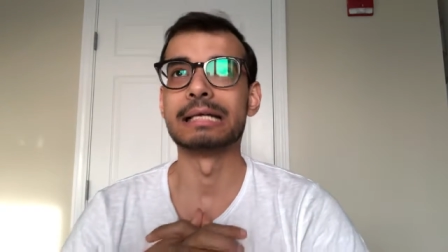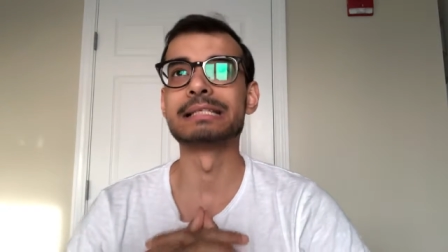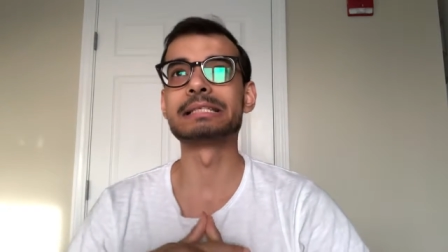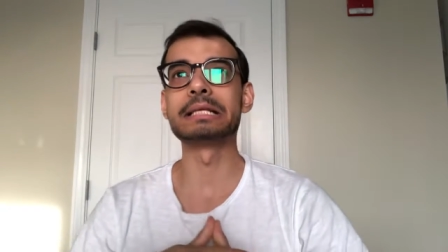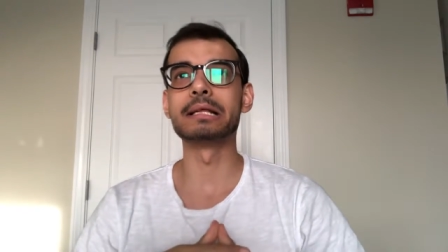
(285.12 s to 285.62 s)

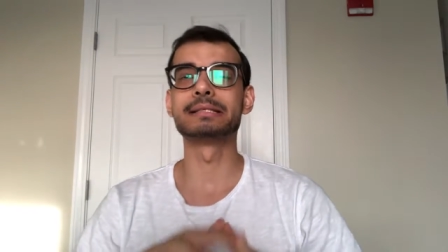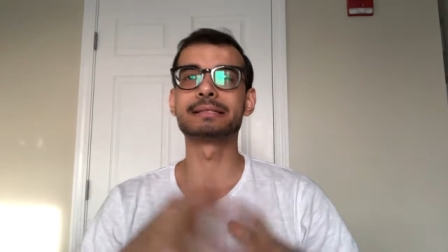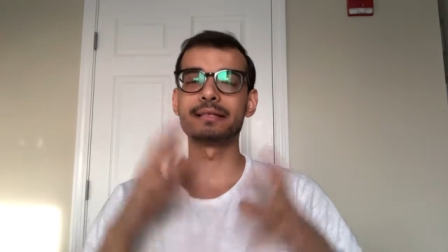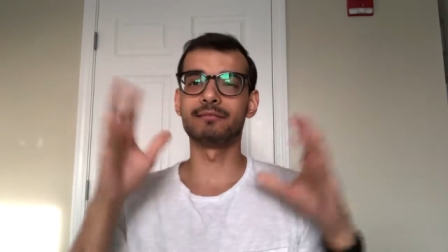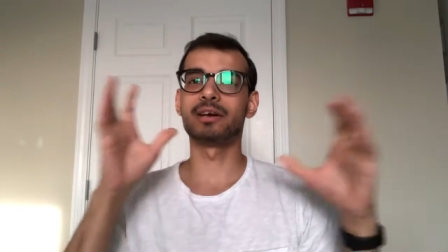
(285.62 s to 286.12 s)
It's
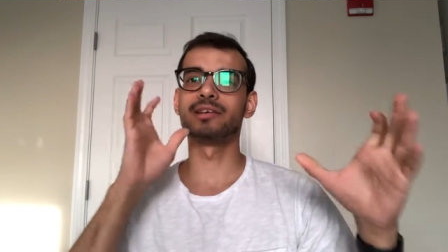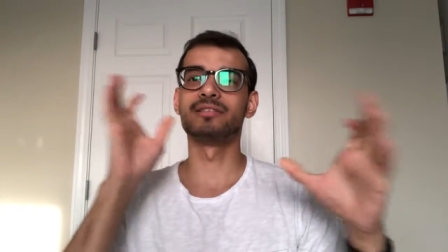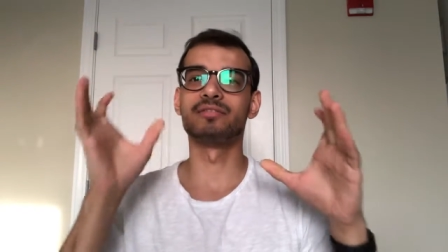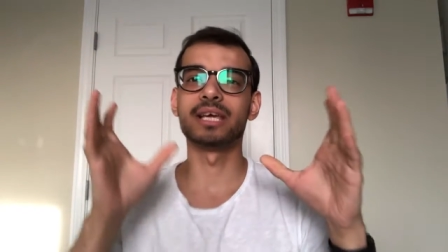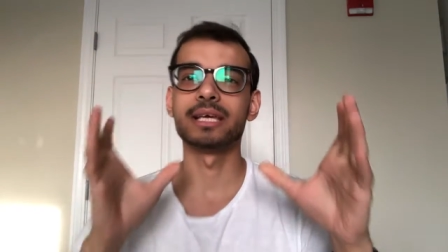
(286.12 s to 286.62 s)
still a very
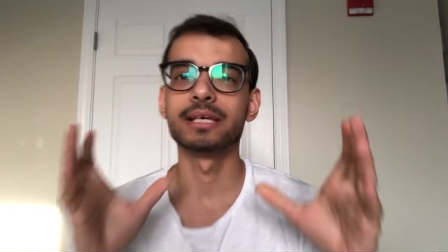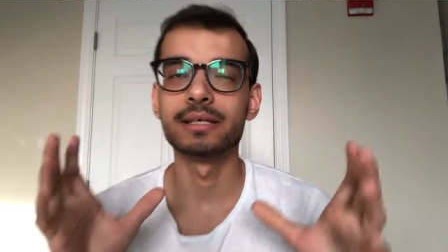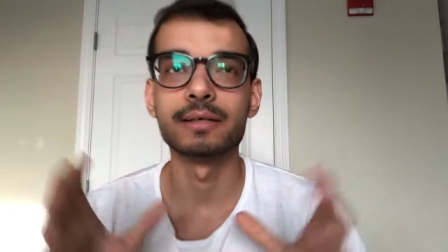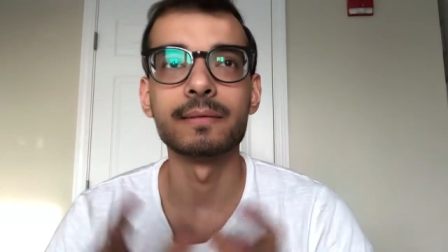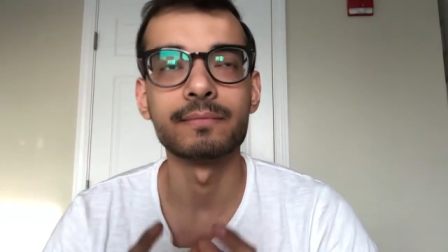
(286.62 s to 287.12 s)

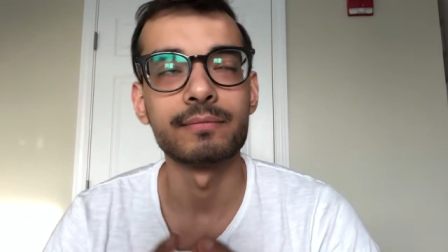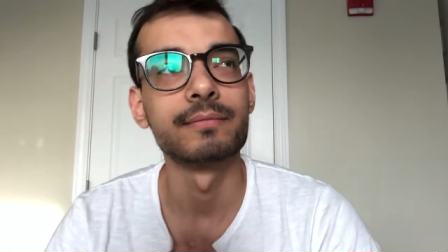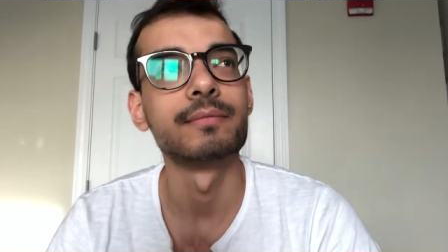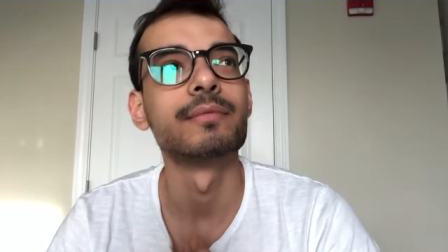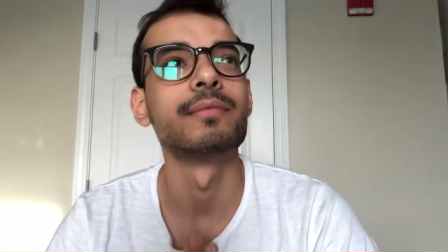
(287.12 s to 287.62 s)
vague
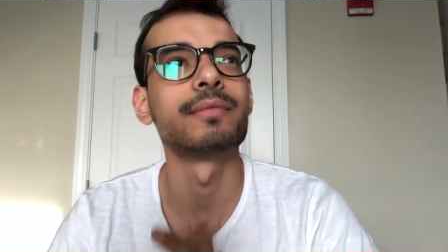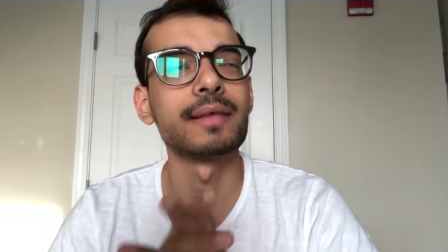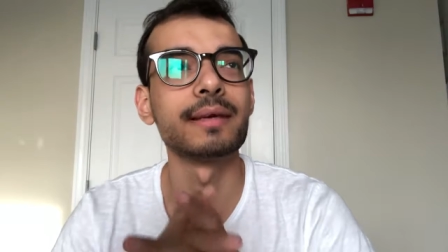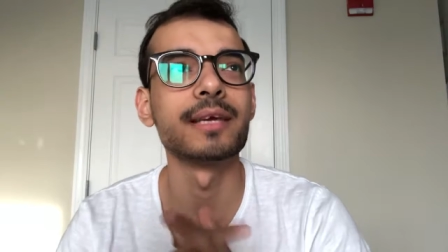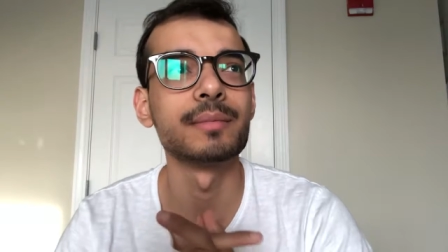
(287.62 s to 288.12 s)

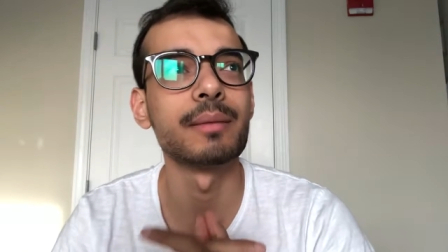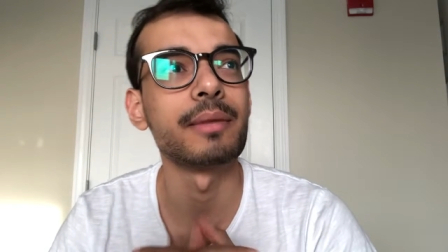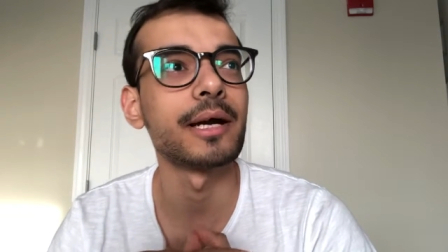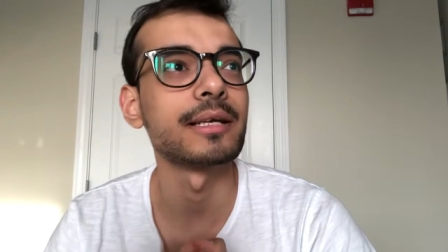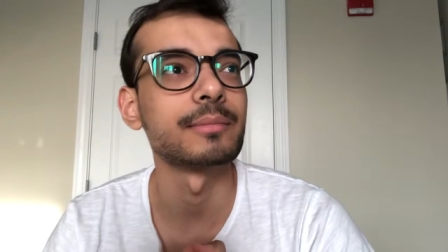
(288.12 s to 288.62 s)
thing in my
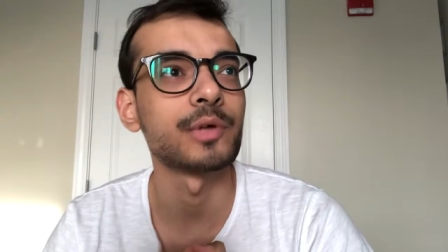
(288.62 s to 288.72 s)
mind.